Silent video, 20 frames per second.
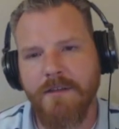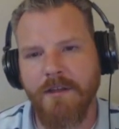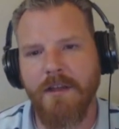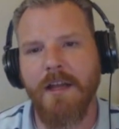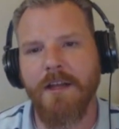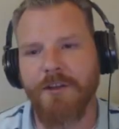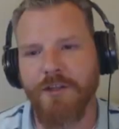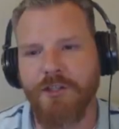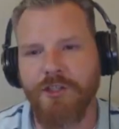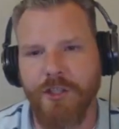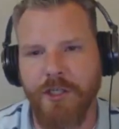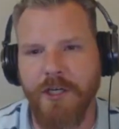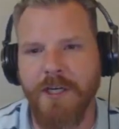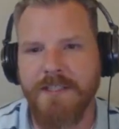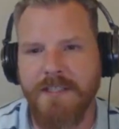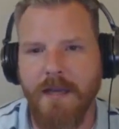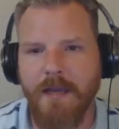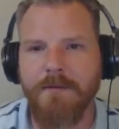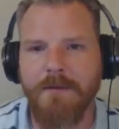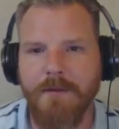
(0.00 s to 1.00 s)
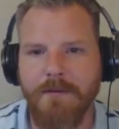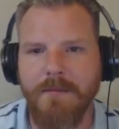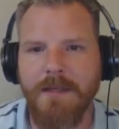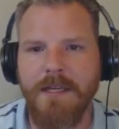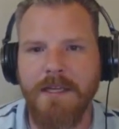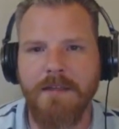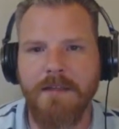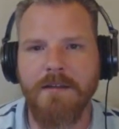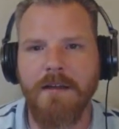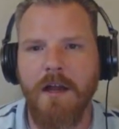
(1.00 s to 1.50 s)
like the jury's able to
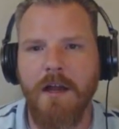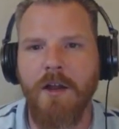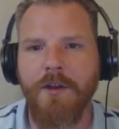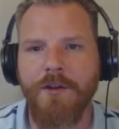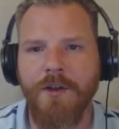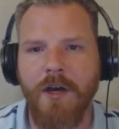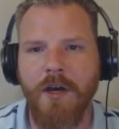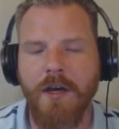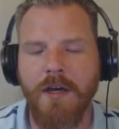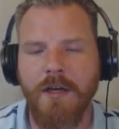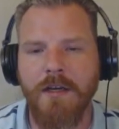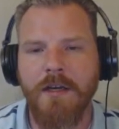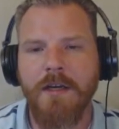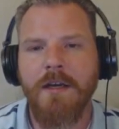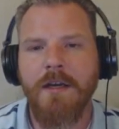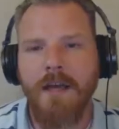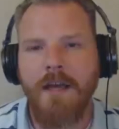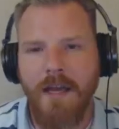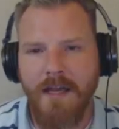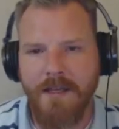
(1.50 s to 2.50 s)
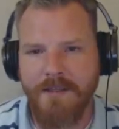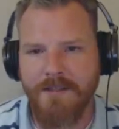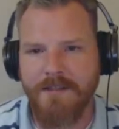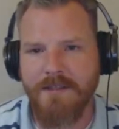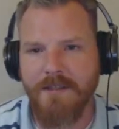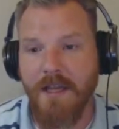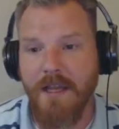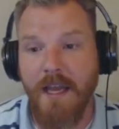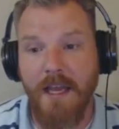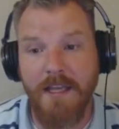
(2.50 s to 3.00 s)
meet and all talk
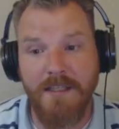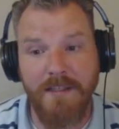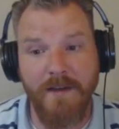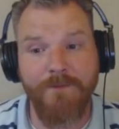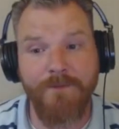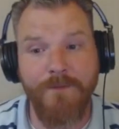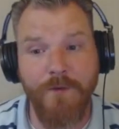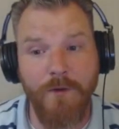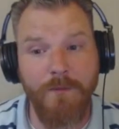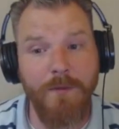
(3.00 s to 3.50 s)
as a full.